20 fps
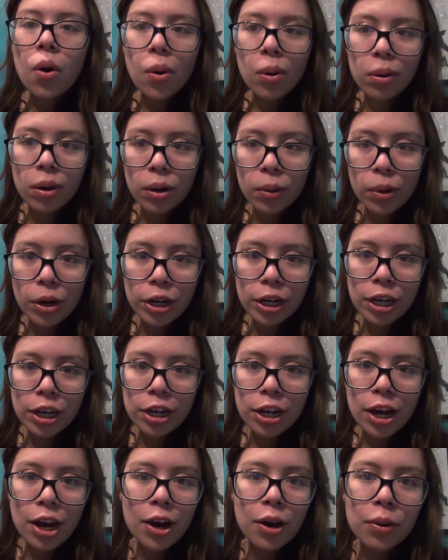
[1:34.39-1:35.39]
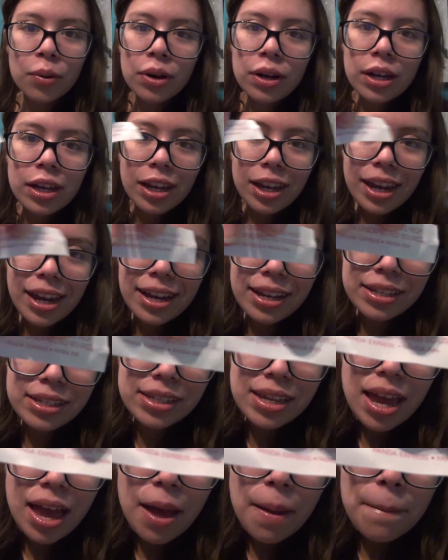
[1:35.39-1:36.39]
well, what do you know?
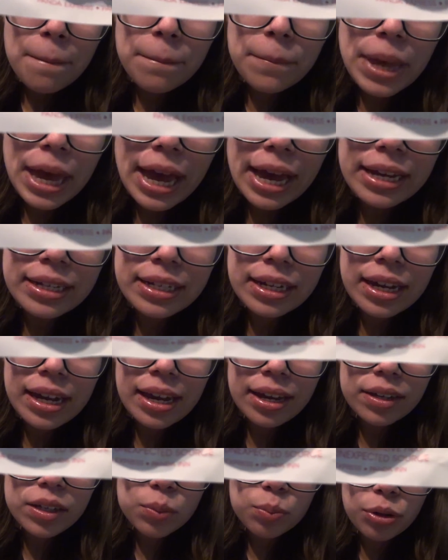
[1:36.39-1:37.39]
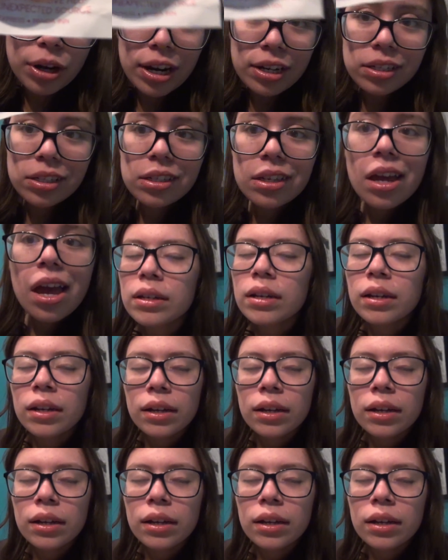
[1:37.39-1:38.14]
It's Panda Express.